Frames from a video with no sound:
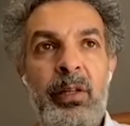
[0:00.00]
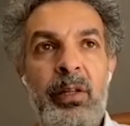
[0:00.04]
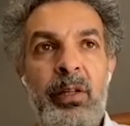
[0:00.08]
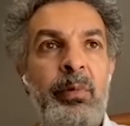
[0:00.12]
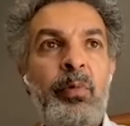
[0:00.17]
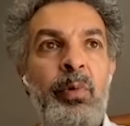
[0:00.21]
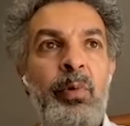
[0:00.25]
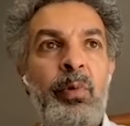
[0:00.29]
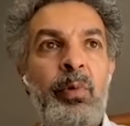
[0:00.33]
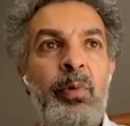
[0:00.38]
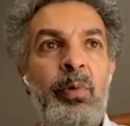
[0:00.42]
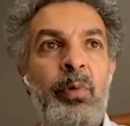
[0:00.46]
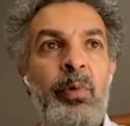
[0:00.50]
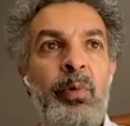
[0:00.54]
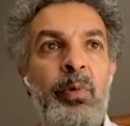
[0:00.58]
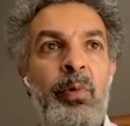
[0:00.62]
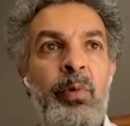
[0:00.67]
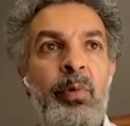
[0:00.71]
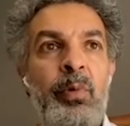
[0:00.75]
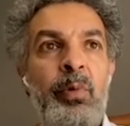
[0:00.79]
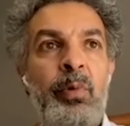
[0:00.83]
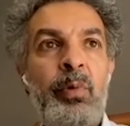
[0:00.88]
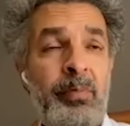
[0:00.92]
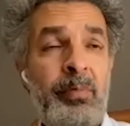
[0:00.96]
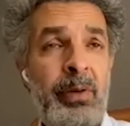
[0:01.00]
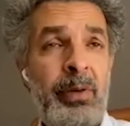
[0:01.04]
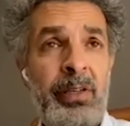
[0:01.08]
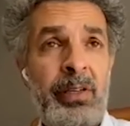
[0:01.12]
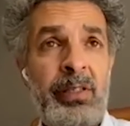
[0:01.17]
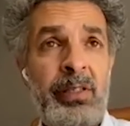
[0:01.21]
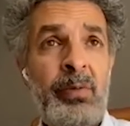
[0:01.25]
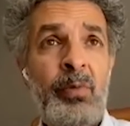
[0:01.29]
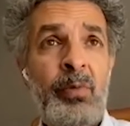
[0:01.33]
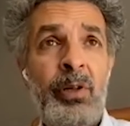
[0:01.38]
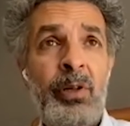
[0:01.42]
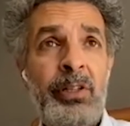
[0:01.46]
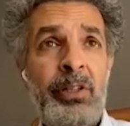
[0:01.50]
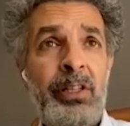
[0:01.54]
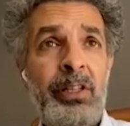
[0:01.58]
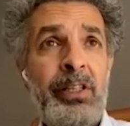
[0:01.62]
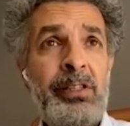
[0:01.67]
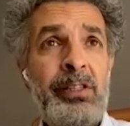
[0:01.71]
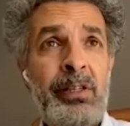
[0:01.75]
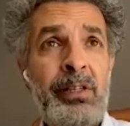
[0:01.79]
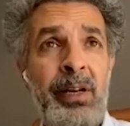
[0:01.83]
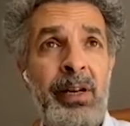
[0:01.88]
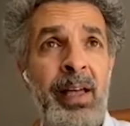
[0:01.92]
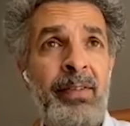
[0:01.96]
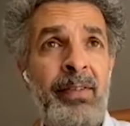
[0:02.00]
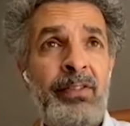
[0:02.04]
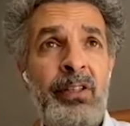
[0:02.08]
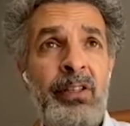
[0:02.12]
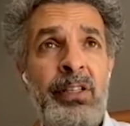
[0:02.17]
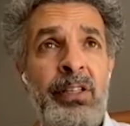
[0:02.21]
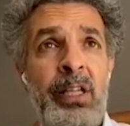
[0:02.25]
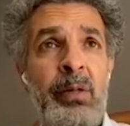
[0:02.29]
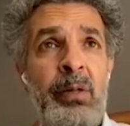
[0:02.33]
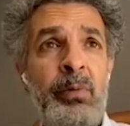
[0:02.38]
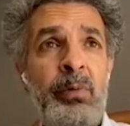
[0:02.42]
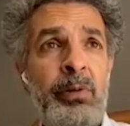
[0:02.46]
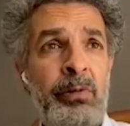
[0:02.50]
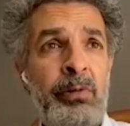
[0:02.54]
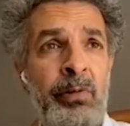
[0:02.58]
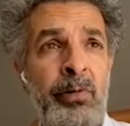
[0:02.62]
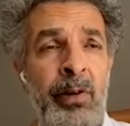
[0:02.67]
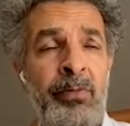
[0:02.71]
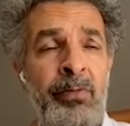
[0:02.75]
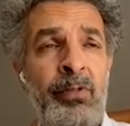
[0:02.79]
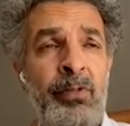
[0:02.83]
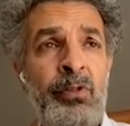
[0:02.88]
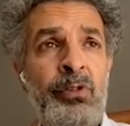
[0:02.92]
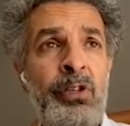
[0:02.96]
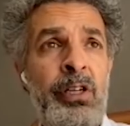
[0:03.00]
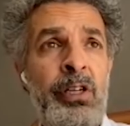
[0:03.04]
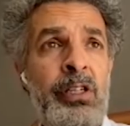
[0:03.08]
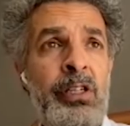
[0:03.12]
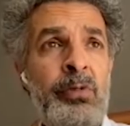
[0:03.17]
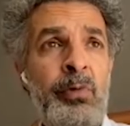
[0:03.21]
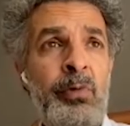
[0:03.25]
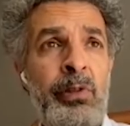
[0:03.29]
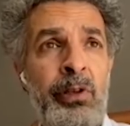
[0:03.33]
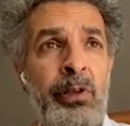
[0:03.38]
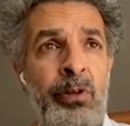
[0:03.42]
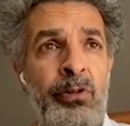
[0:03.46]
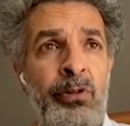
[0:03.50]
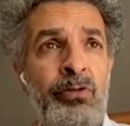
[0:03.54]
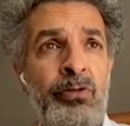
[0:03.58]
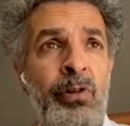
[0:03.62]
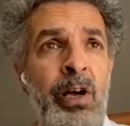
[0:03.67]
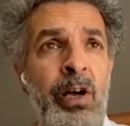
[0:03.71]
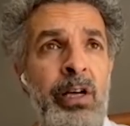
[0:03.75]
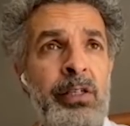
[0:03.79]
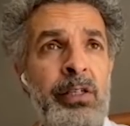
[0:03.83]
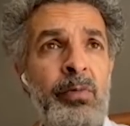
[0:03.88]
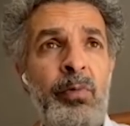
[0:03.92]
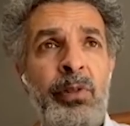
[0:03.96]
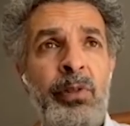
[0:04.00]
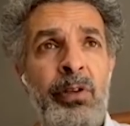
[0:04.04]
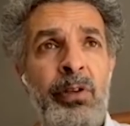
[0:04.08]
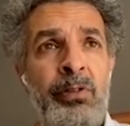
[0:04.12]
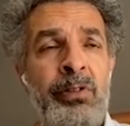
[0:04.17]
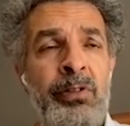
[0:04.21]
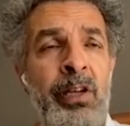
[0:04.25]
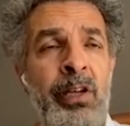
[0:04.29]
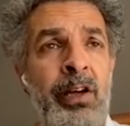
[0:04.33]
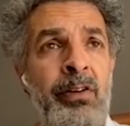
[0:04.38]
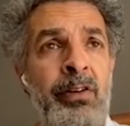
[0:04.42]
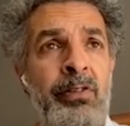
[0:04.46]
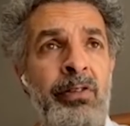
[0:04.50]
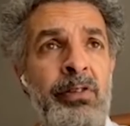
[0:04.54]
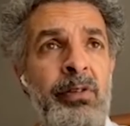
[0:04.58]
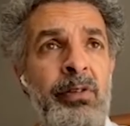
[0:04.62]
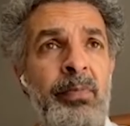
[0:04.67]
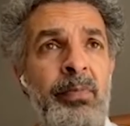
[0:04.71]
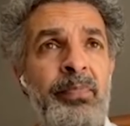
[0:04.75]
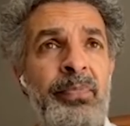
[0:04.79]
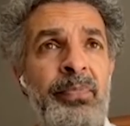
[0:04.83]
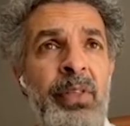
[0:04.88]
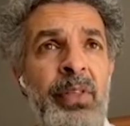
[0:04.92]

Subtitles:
It'll be a win for the world, because the world doesn't have to deal with refugees, with your drugs, and with your terrorism.